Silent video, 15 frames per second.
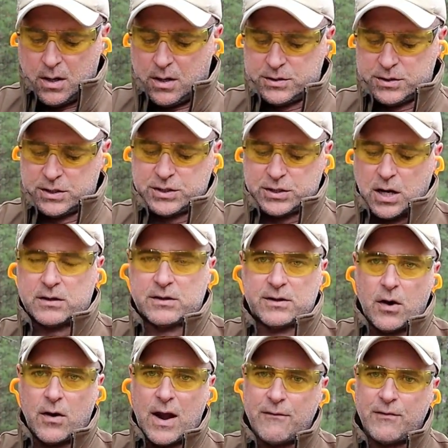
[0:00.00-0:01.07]
It just shuts
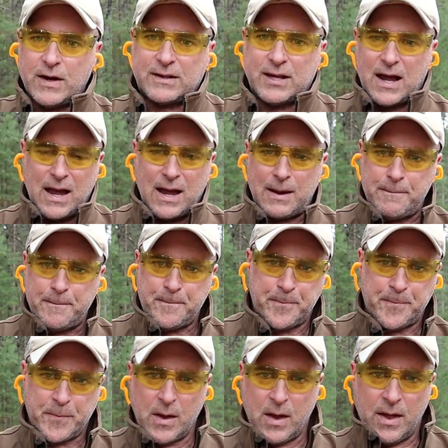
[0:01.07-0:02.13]
there. Every time
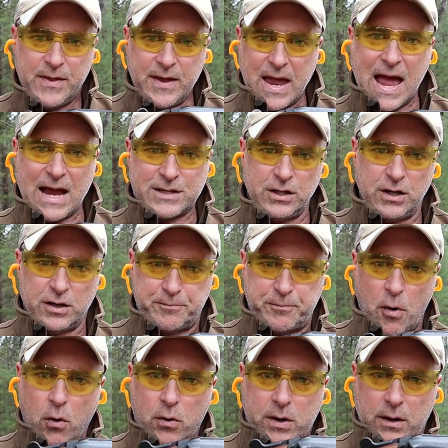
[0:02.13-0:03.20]
the action is
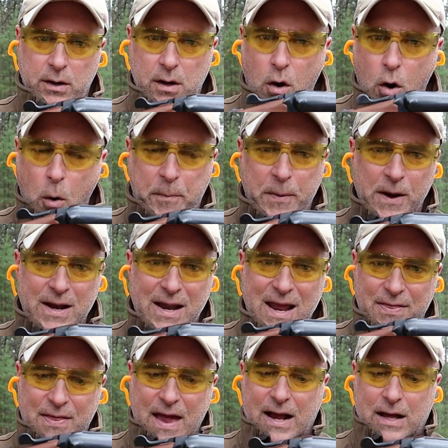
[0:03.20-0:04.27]
broken open
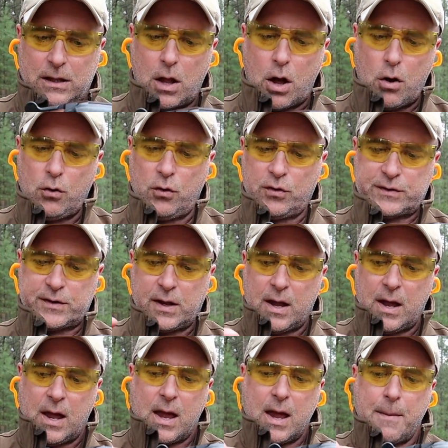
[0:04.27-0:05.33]
and then closed,
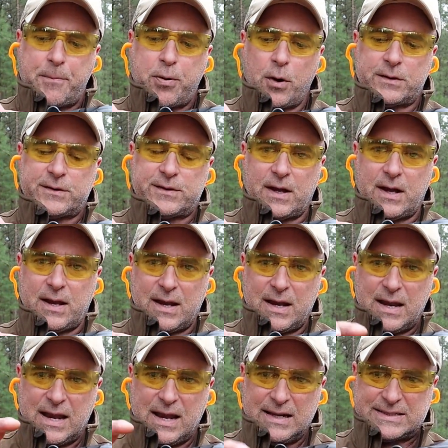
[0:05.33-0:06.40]
it puts it
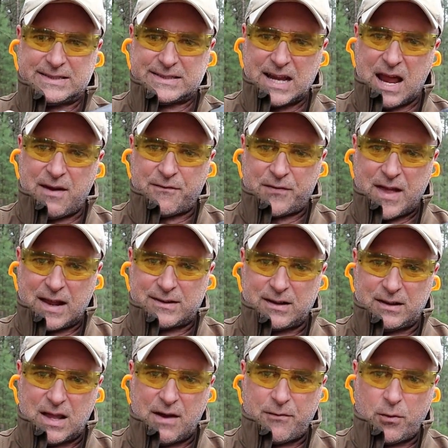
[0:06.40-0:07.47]
in safe. That's a
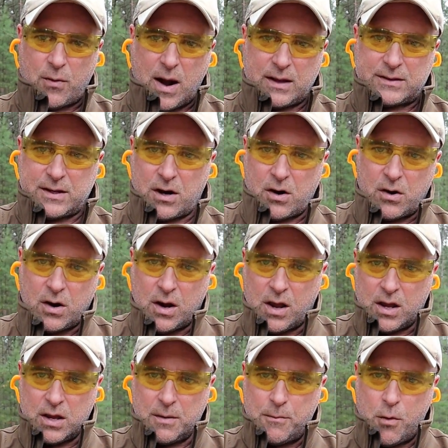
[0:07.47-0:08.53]
lever right there.
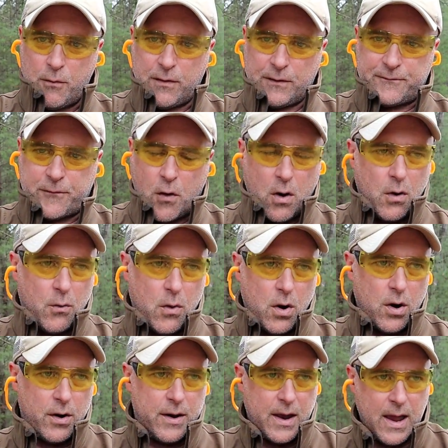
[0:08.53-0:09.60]
You move it
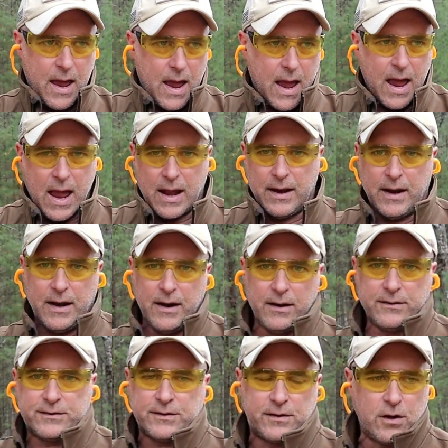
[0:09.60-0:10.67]
forward and it
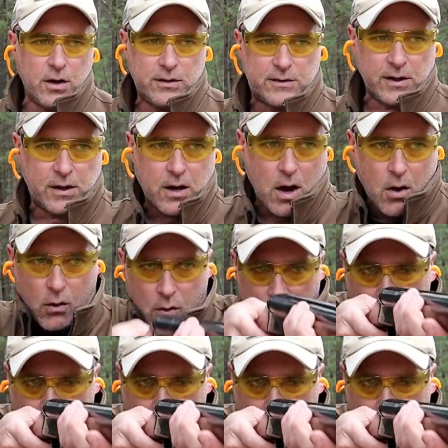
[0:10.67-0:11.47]
is good to go.